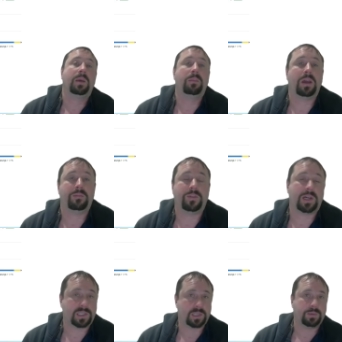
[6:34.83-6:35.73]
My
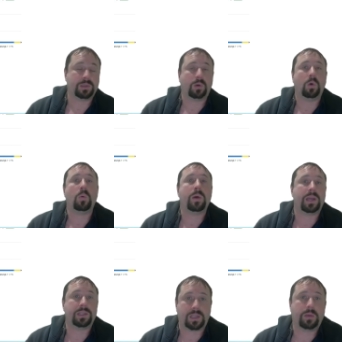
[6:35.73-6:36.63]
advice to you is
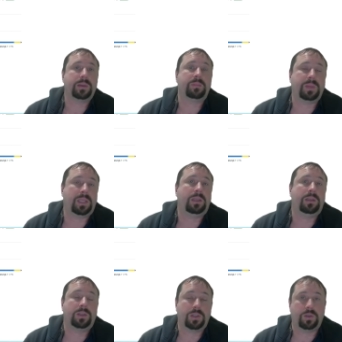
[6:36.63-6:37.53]
always going to be
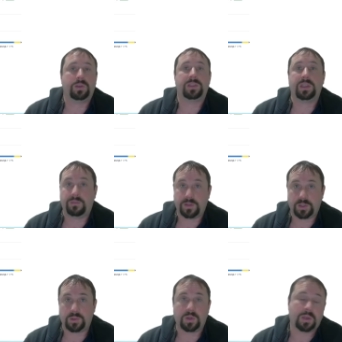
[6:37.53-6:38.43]
to use the official
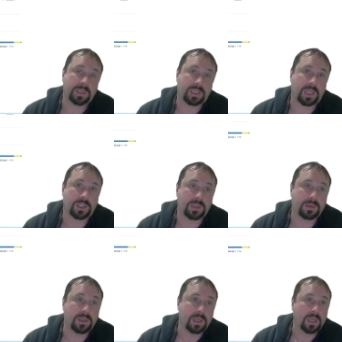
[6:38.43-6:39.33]
documentation.
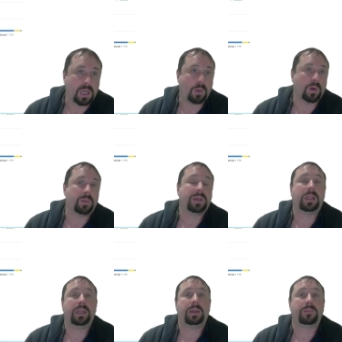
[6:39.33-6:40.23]
I want to be
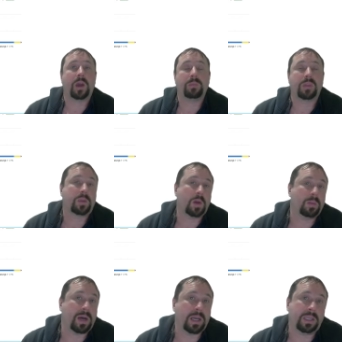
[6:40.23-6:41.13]
clear, I'm a third
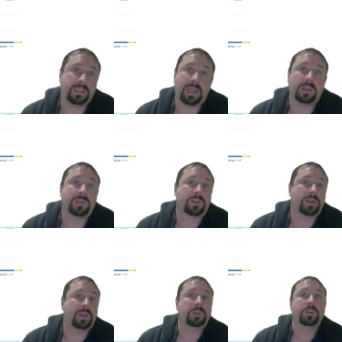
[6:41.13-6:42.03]
party
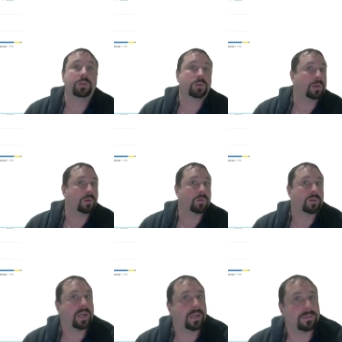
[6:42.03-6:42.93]
downstream tutorial
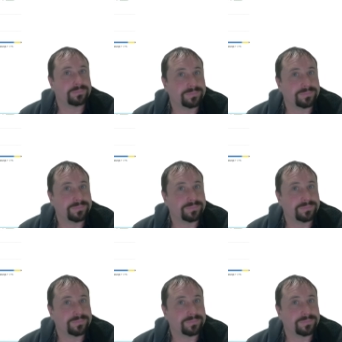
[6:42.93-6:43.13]
creator.